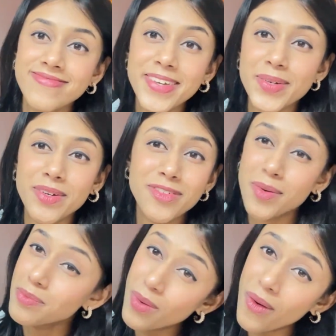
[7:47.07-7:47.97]
you know, if you're
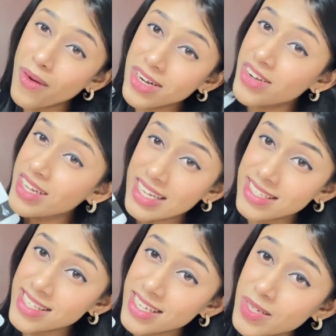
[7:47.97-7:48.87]
bored, you're
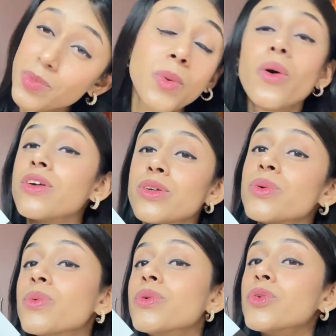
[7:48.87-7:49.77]
lazy, you don't want to
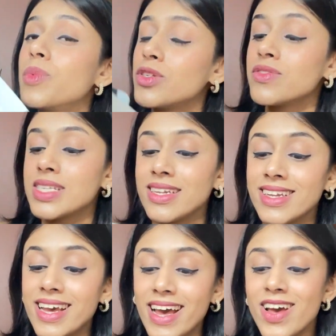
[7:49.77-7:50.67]
do too much of
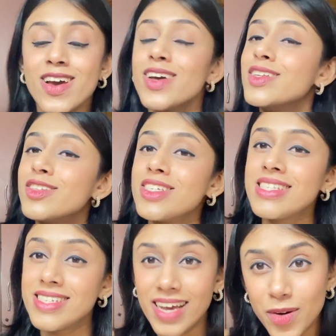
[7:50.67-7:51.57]
skincare,
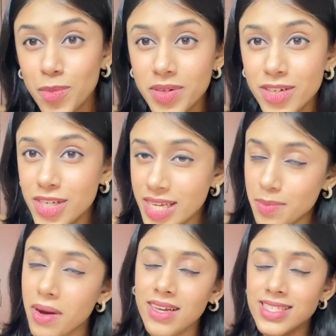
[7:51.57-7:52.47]
just tear open a sheet
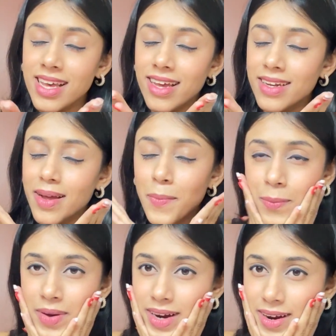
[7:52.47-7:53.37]
mask and
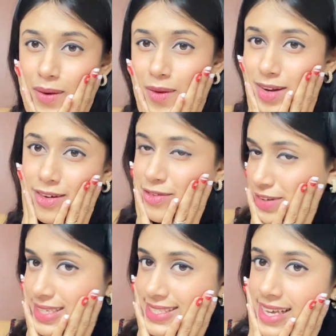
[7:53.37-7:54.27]
put it on your
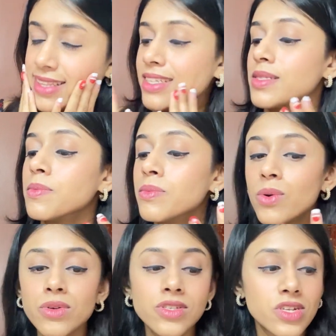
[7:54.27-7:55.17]
face, and that's the
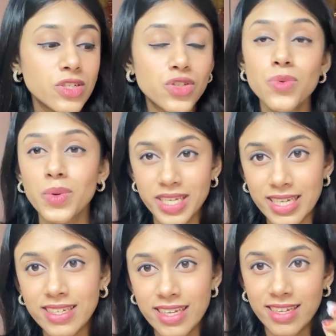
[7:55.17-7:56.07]
most
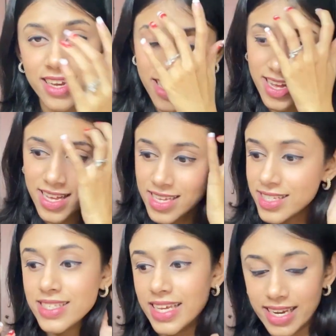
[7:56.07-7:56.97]
rejuvenating
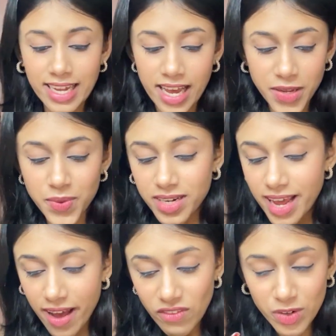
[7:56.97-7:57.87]
skincare you can
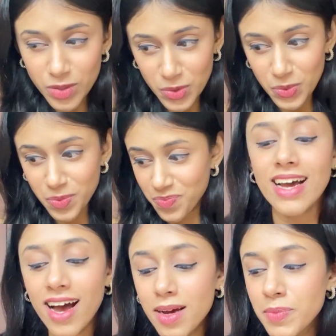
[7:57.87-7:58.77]
ever do.
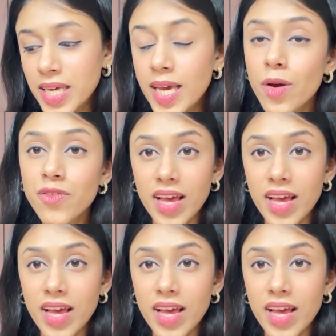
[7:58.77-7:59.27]
Yeah, I'm thinking of